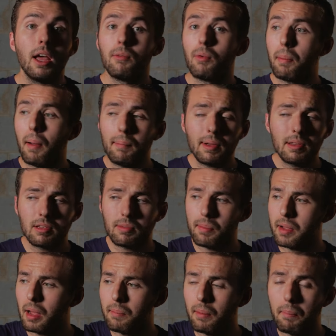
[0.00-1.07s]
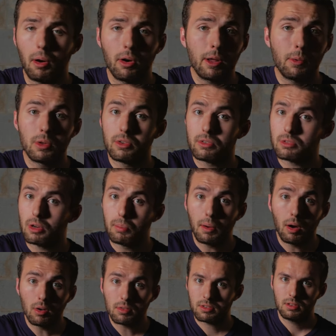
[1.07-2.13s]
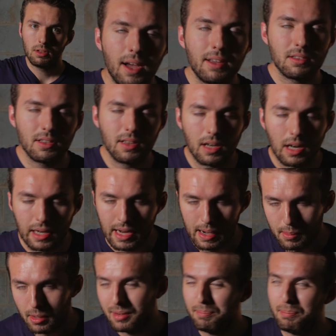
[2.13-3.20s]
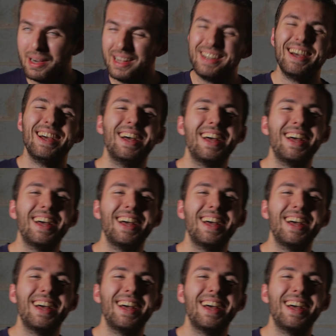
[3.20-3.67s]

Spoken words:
Republicans have become a party where there's no balls. I said that on camera. But